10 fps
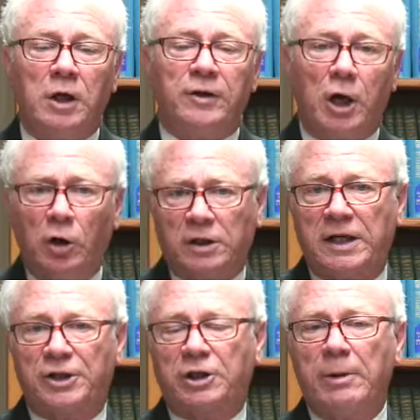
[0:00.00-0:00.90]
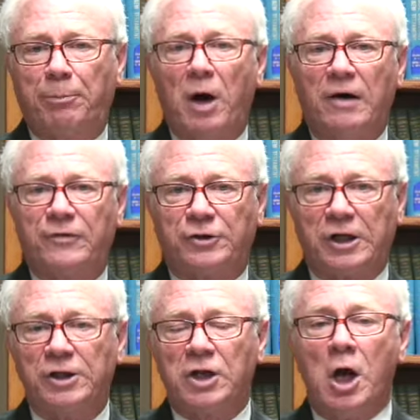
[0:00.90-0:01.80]
the Old Testament
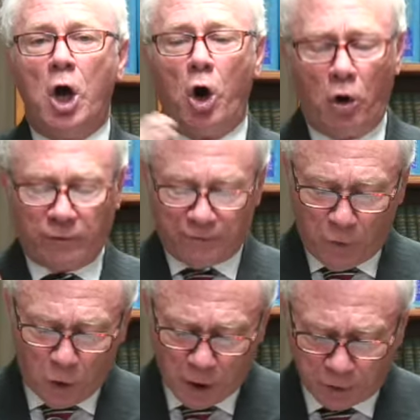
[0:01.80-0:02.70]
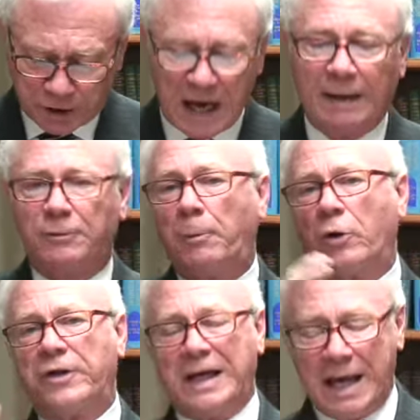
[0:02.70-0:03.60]
prophecies over 400 times
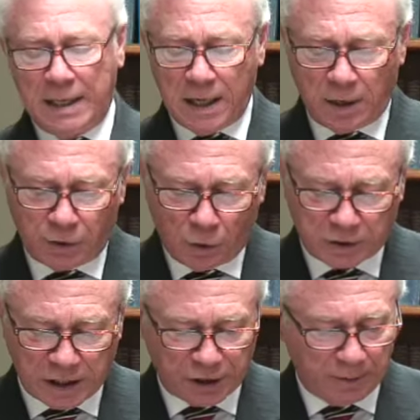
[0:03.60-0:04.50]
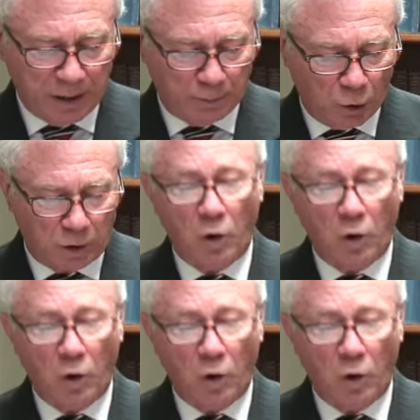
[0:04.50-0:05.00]
more than any other Old Testament book